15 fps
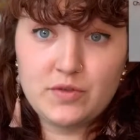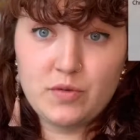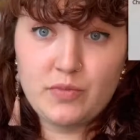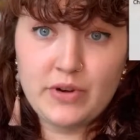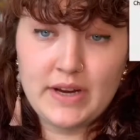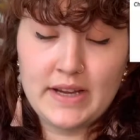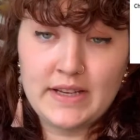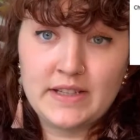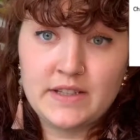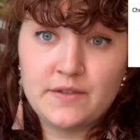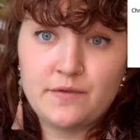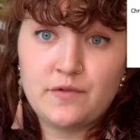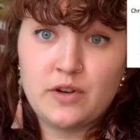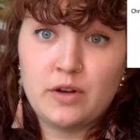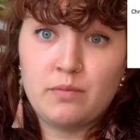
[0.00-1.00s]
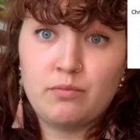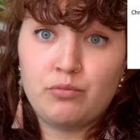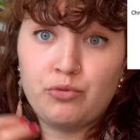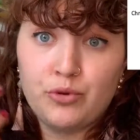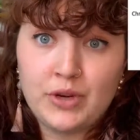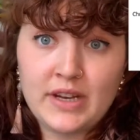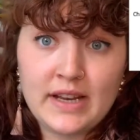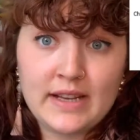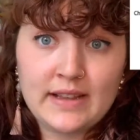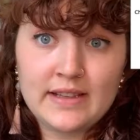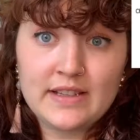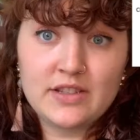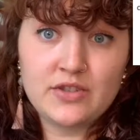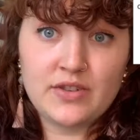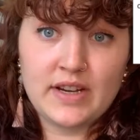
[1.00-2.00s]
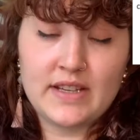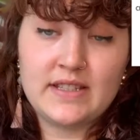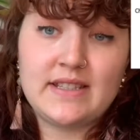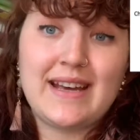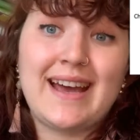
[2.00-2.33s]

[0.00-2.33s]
were brains from prenatally stressed